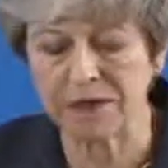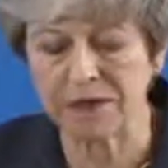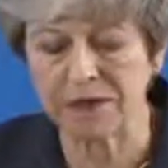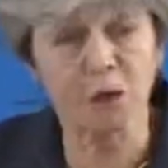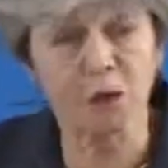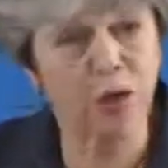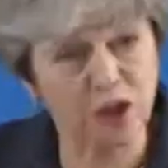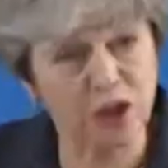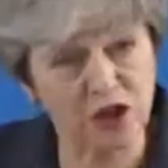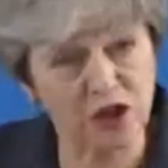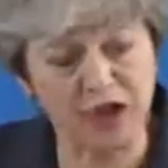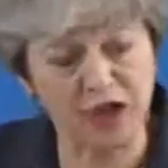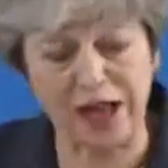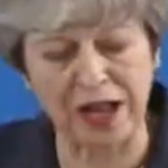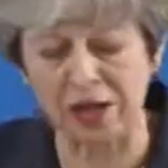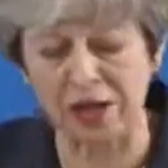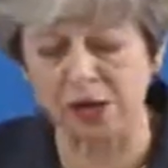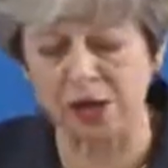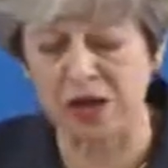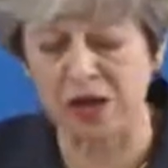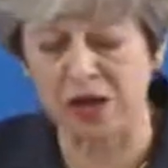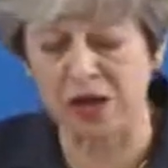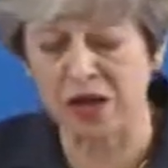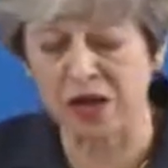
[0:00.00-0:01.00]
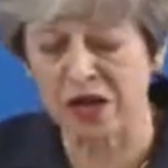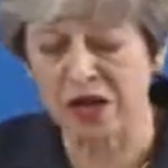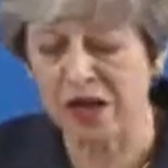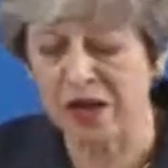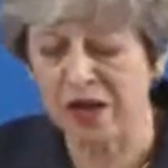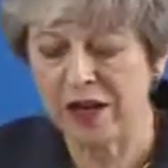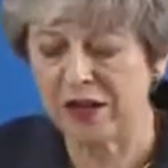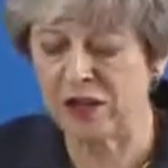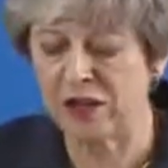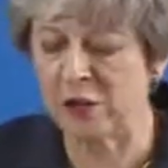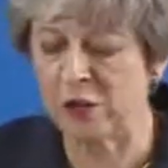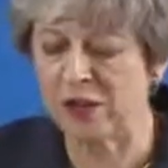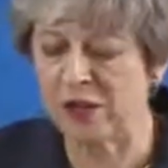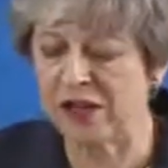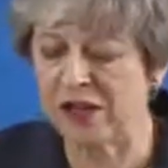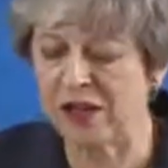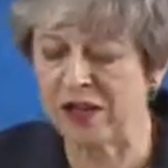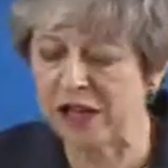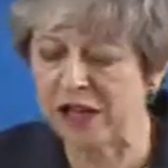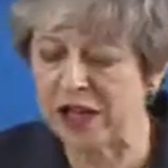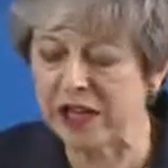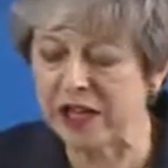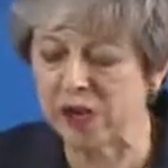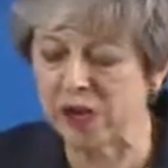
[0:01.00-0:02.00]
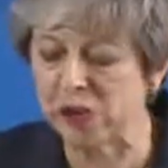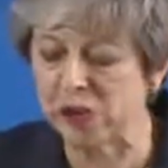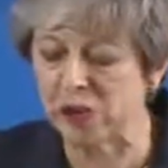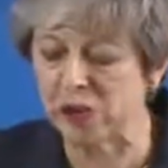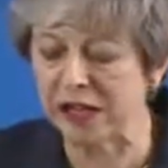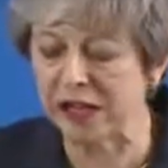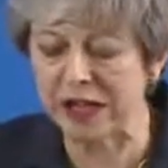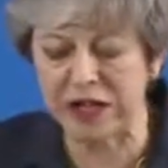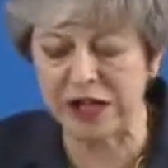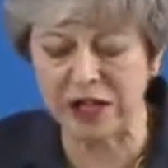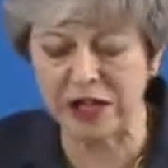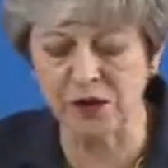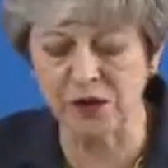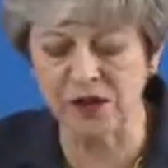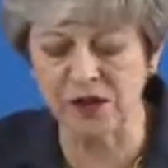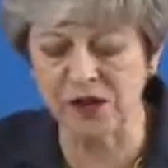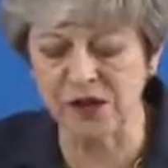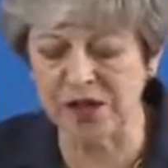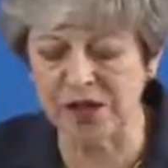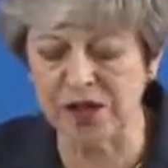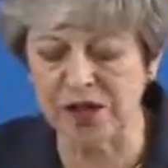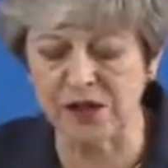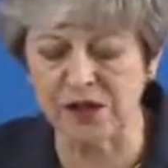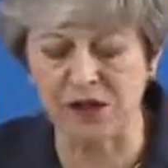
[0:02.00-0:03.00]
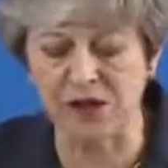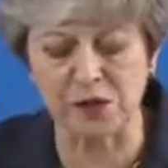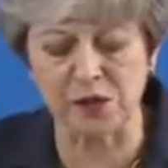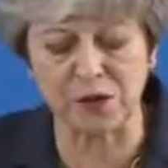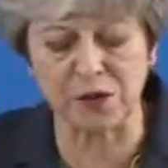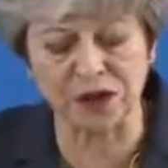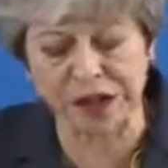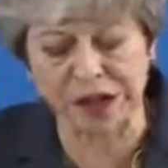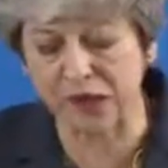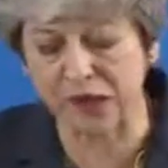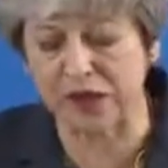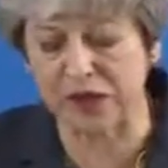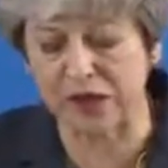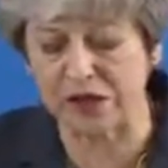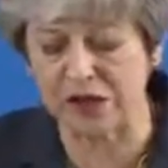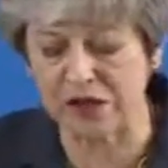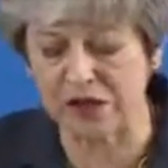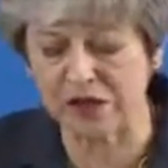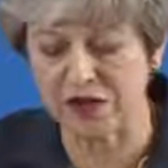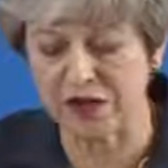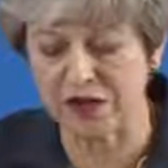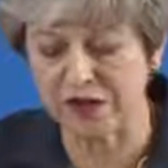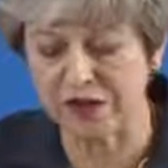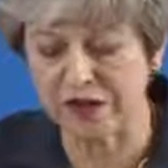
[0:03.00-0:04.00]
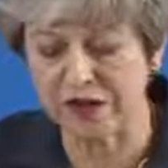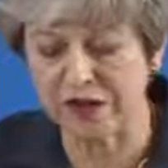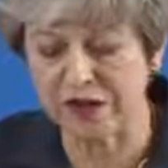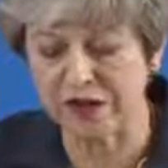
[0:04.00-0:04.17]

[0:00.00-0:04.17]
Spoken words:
The Welsh language enjoys an equal legal status with English.